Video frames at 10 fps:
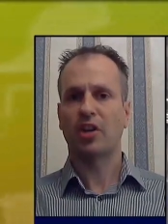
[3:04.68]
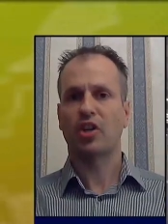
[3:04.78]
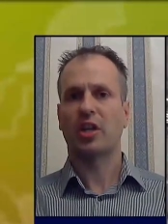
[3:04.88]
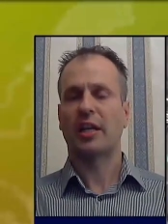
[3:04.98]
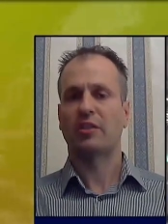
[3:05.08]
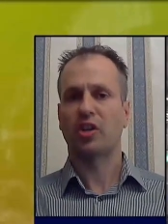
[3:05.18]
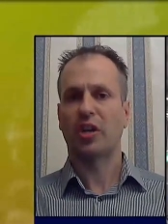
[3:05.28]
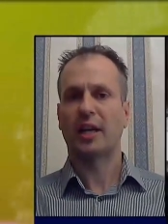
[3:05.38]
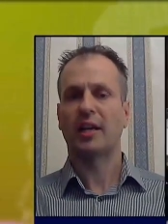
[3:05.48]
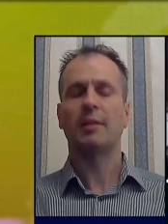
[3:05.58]
Russia and
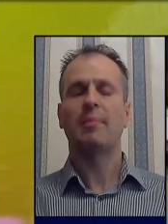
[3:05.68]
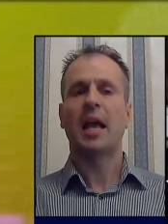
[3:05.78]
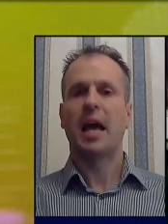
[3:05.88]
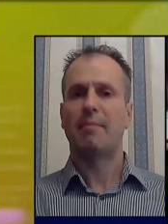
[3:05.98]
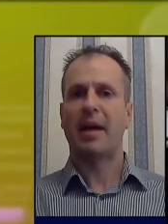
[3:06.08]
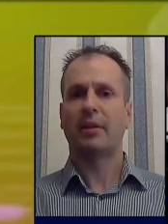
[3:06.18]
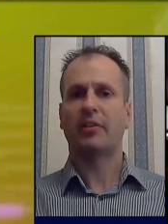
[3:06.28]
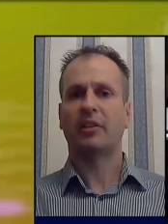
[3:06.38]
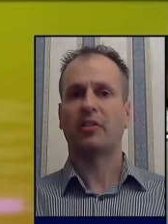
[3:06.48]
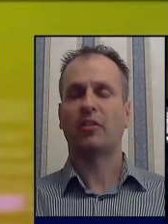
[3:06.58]
China
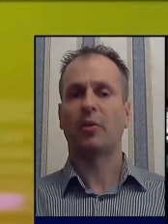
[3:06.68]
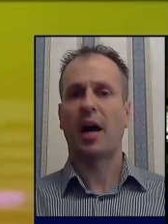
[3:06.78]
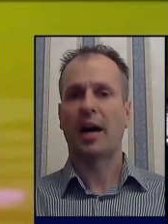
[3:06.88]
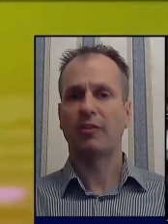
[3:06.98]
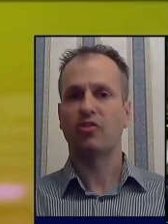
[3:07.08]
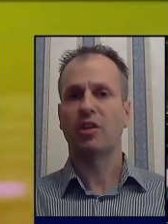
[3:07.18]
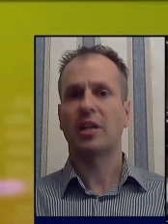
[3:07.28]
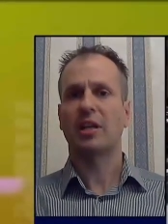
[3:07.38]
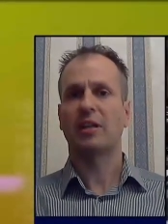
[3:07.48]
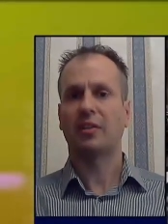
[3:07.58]
amounted to
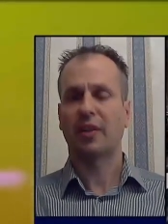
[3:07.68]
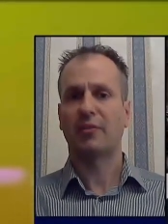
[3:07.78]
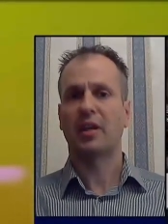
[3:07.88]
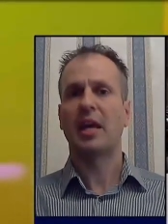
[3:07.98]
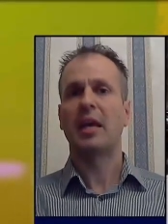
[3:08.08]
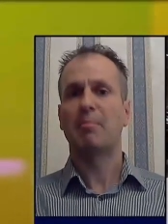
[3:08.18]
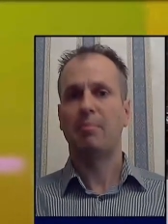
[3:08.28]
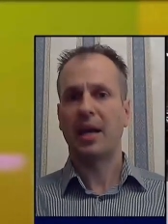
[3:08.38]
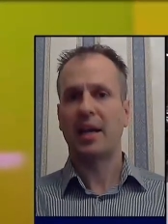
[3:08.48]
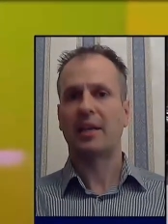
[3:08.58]
$107
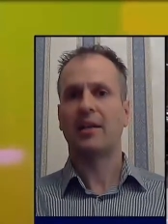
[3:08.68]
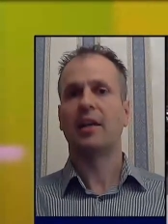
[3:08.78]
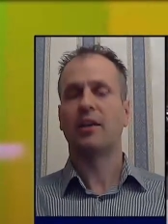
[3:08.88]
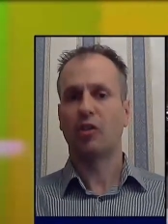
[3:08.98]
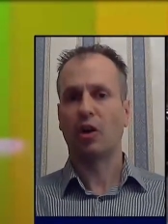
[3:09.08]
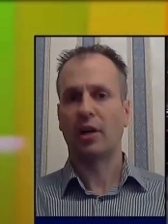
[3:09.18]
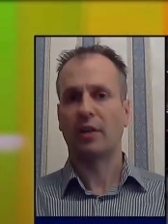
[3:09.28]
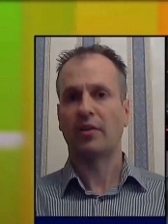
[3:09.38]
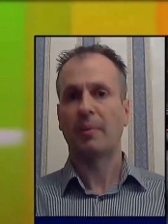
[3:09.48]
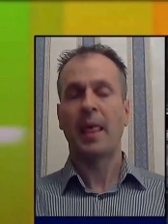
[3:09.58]
billion,
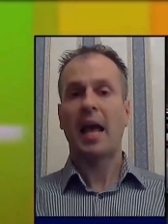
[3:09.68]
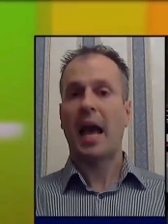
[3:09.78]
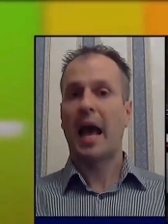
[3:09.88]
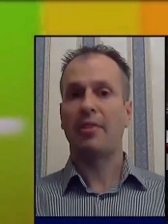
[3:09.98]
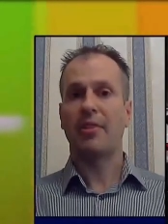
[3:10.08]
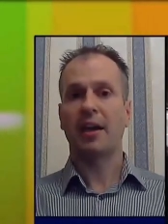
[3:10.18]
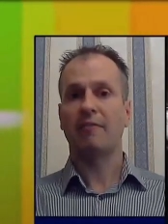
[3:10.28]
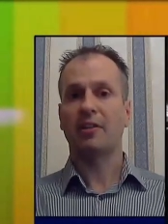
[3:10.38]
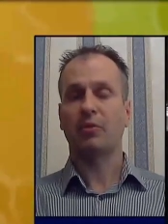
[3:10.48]
and there